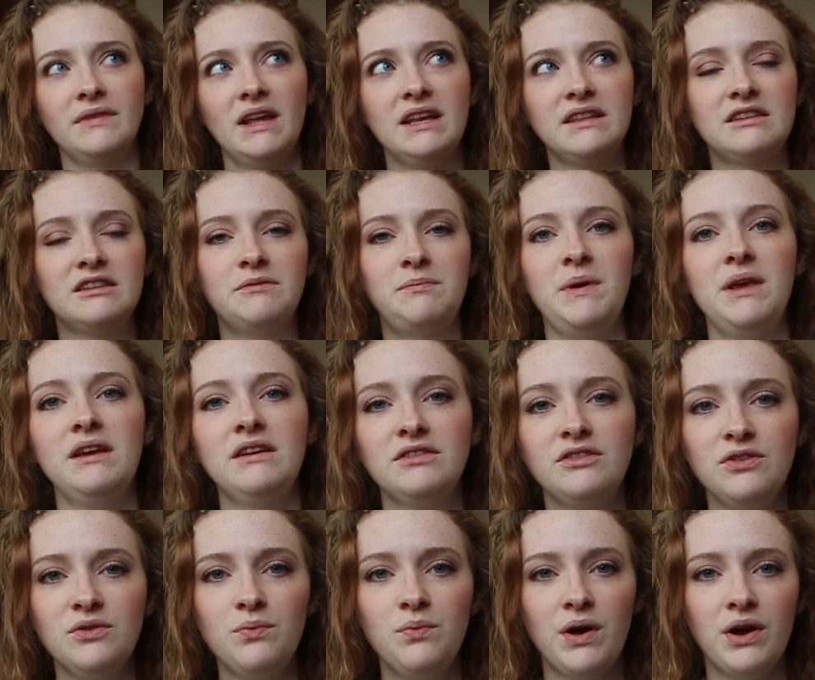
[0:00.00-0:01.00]
It speaks
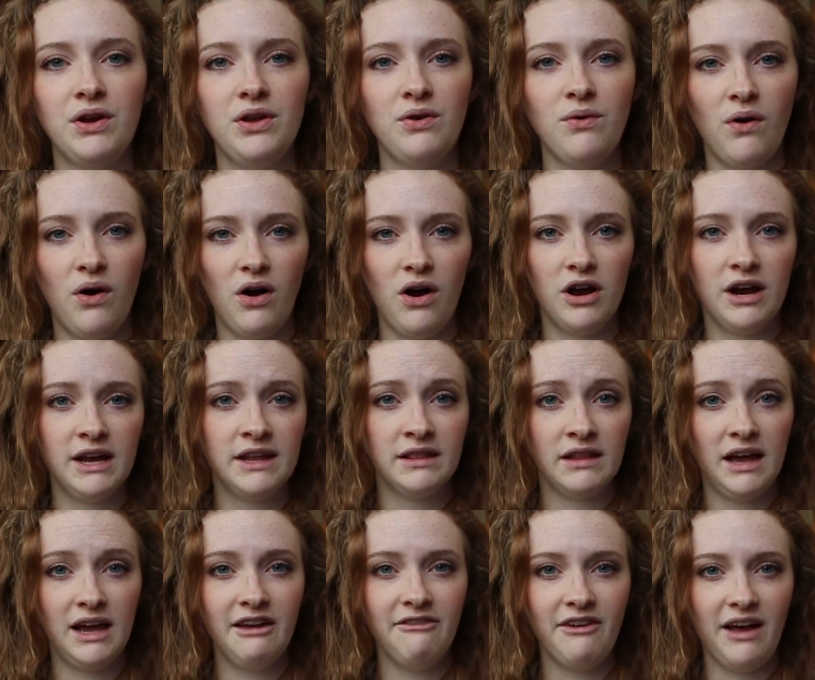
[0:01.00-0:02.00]
to where you are in
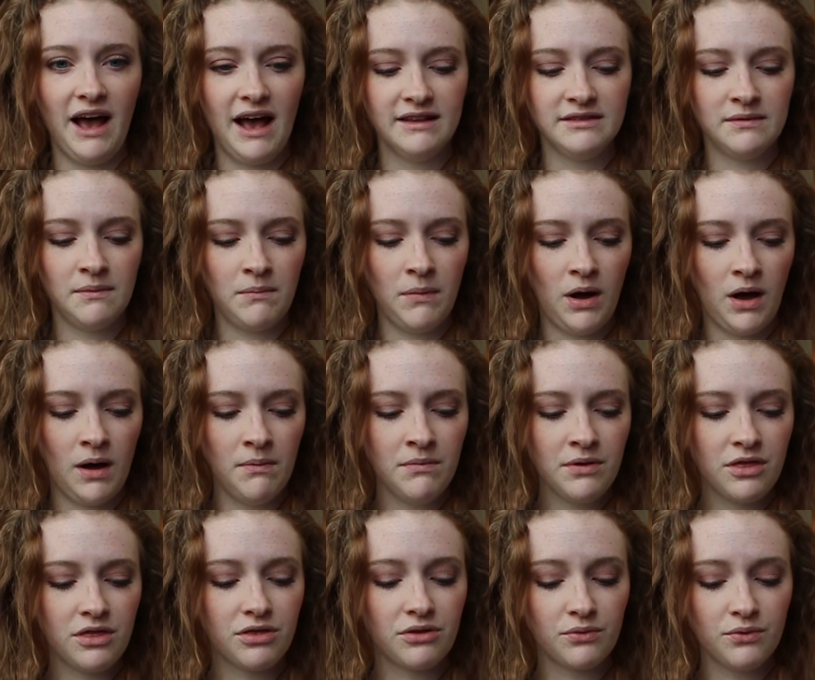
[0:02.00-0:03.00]
life as a mom
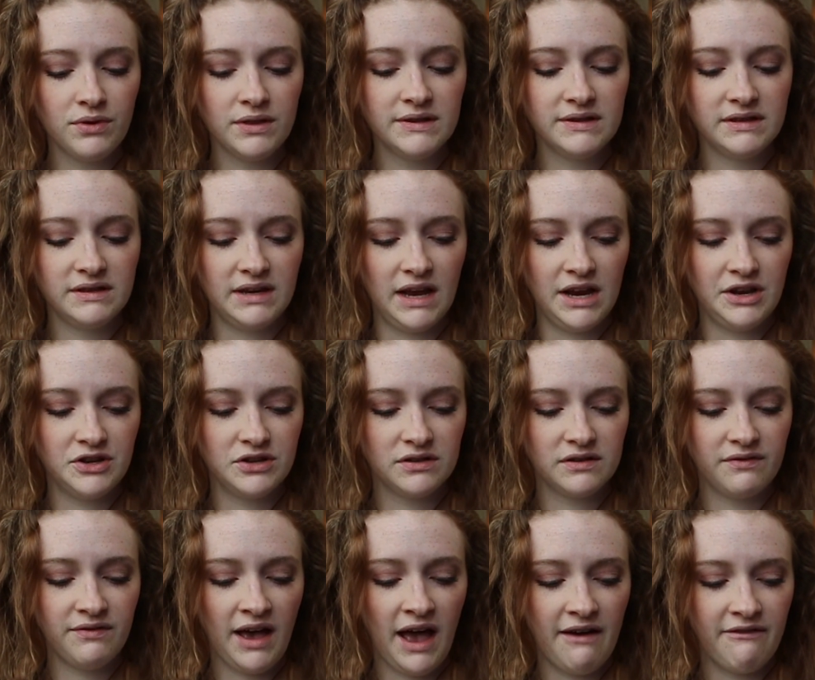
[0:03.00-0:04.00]
through the
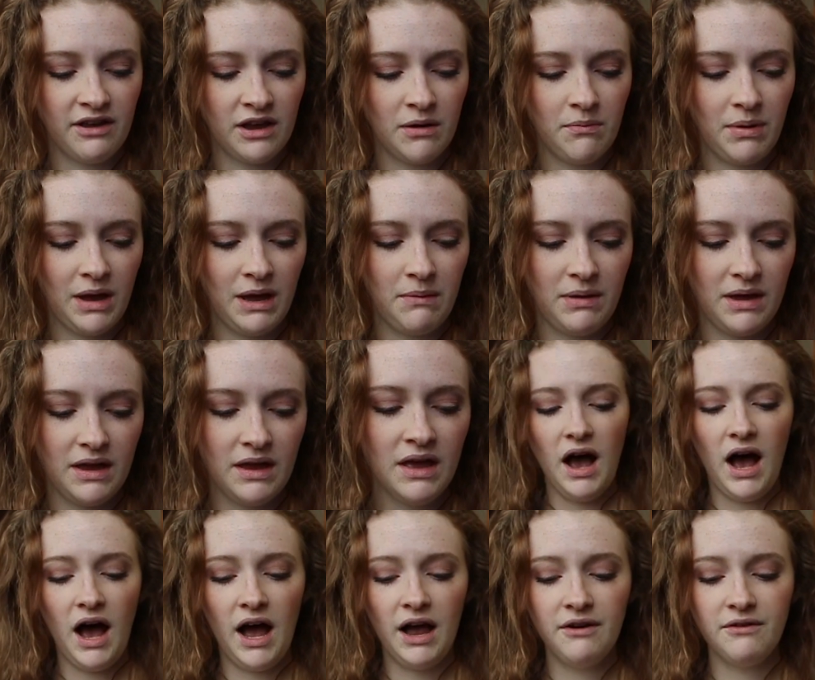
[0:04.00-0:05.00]
stages of having a baby.
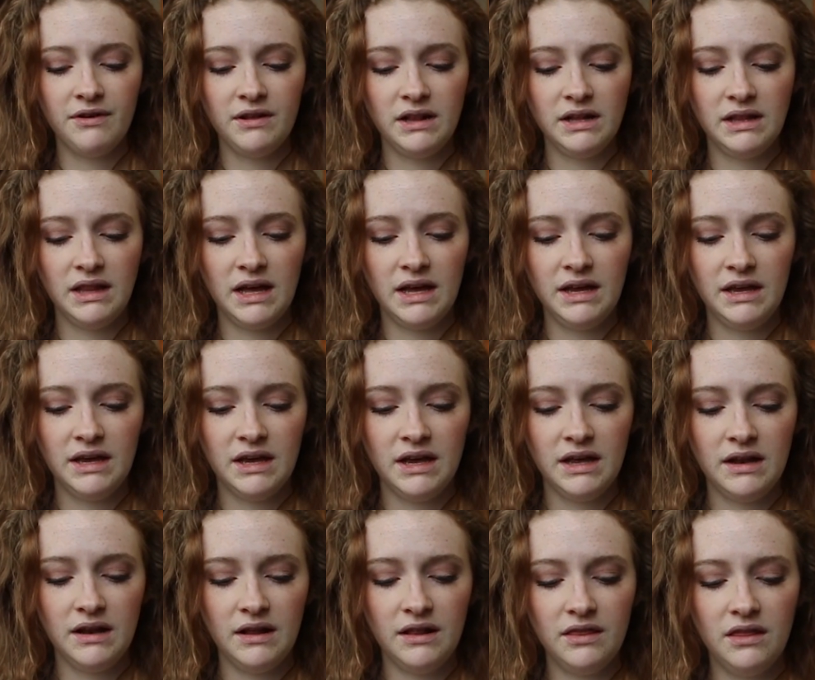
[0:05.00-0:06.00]
I really like
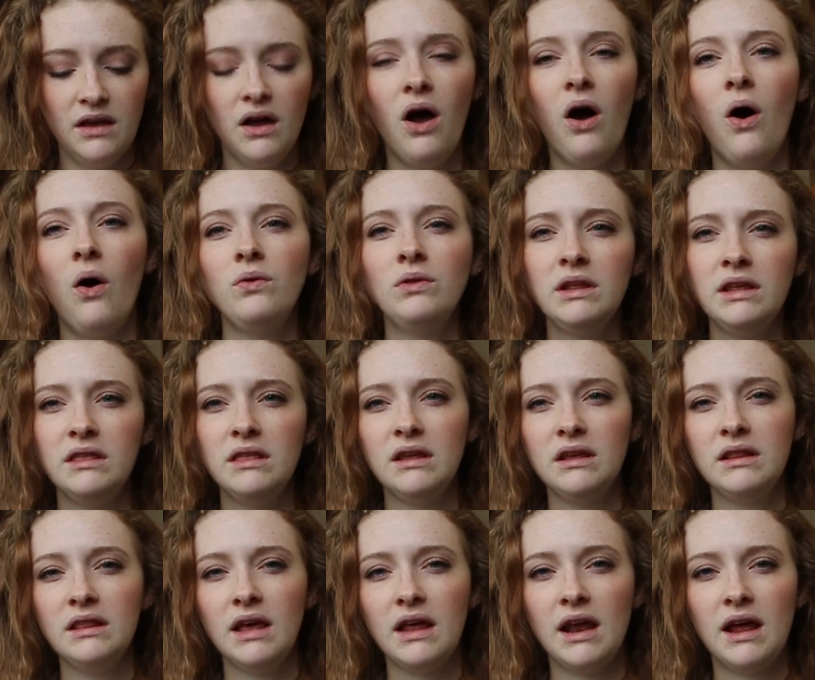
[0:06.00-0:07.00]
it. The only
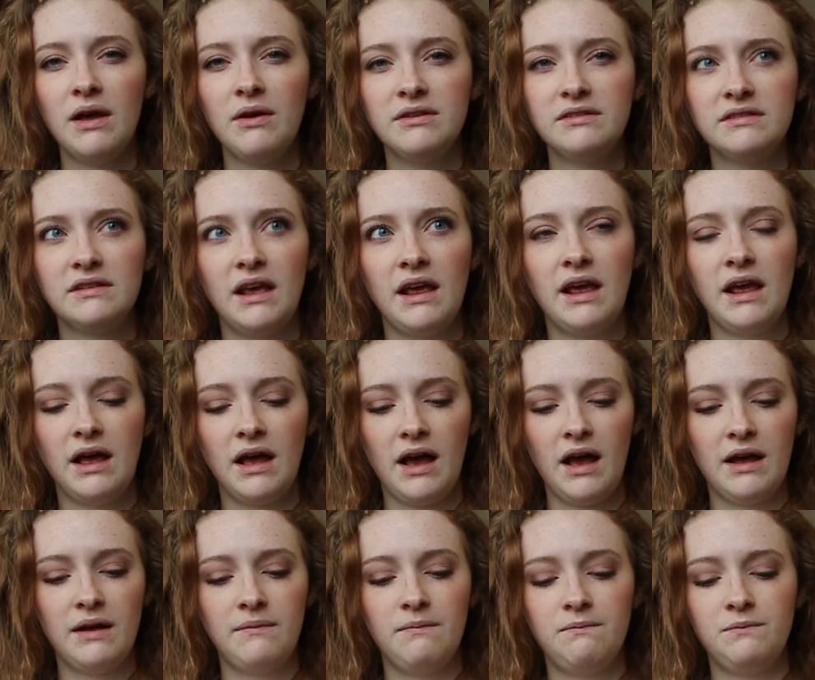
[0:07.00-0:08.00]
thing that I say
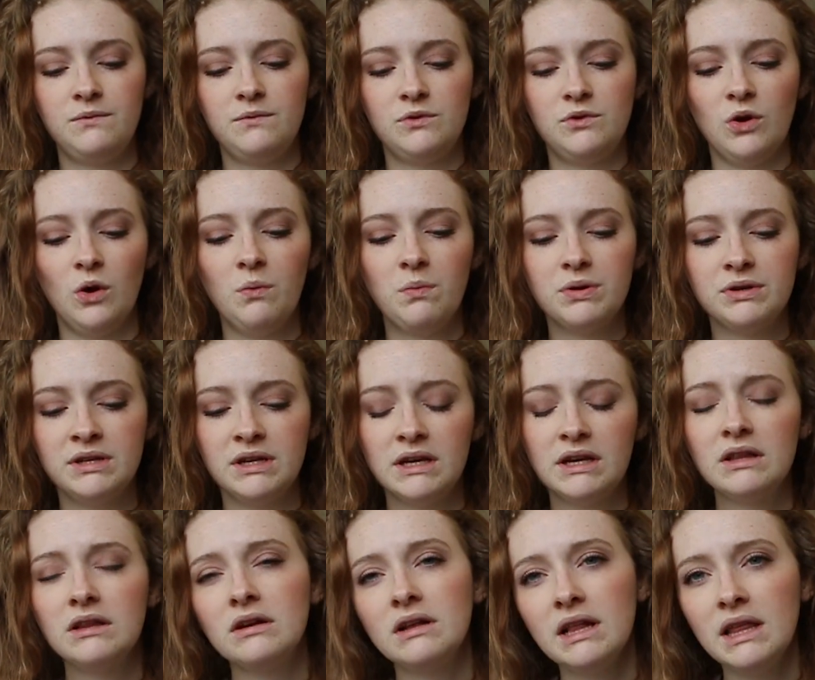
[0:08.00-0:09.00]
I don't
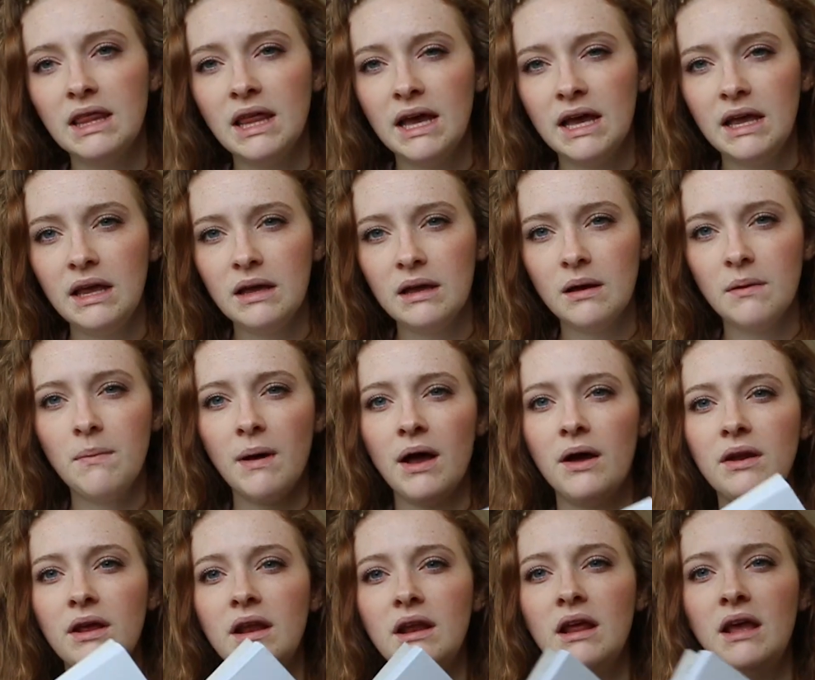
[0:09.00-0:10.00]
particularly like
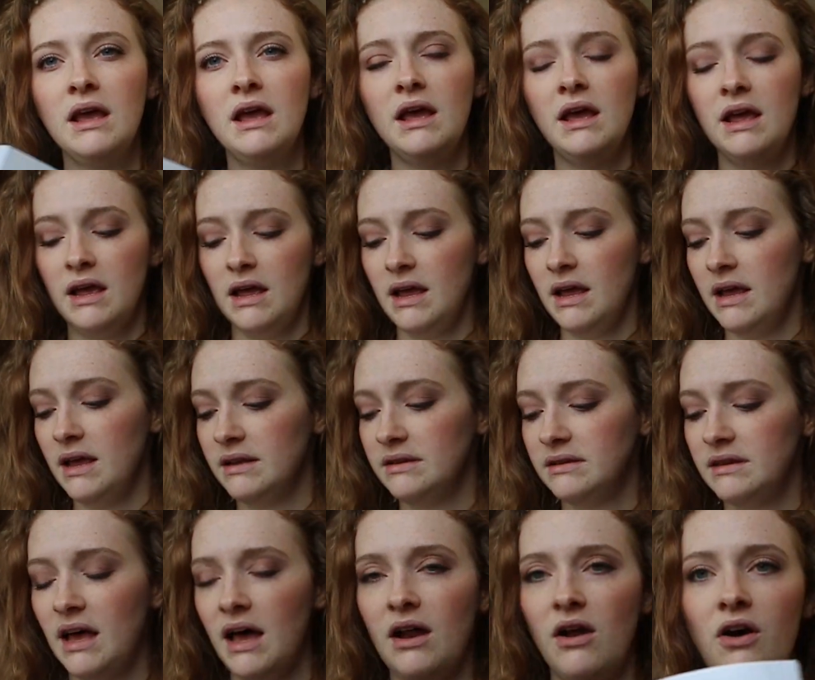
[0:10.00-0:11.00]
about it is
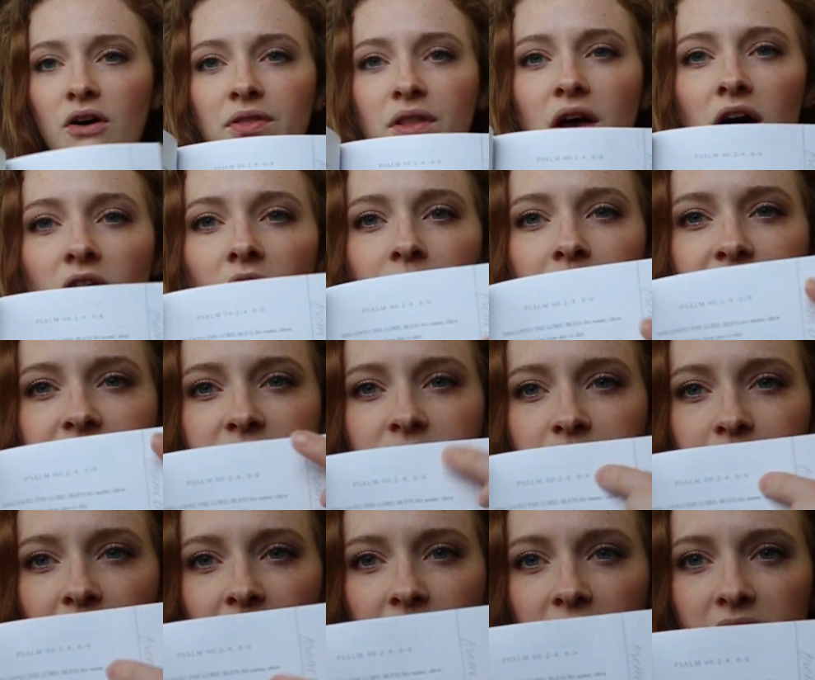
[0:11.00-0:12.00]
that on the
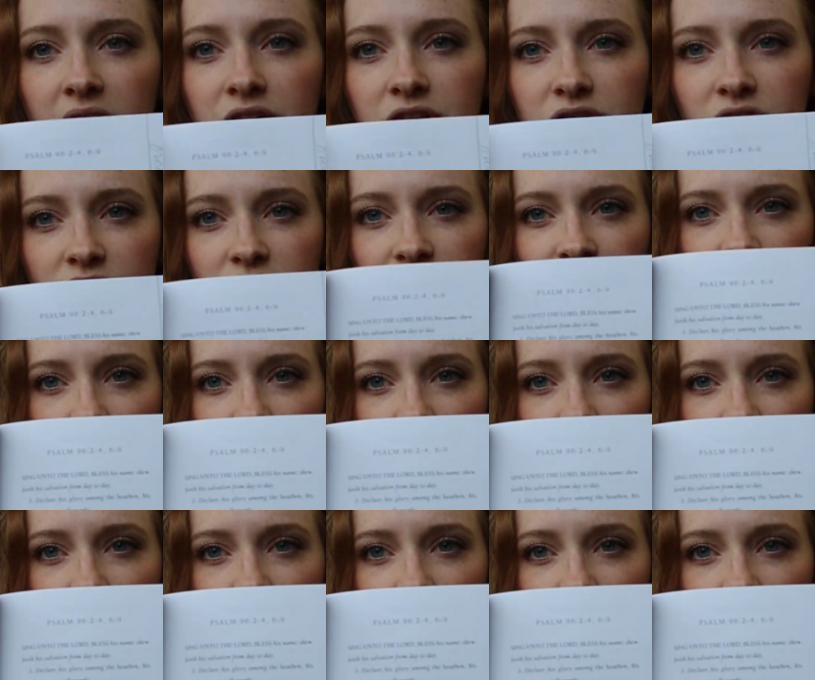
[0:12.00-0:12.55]
opposite page there's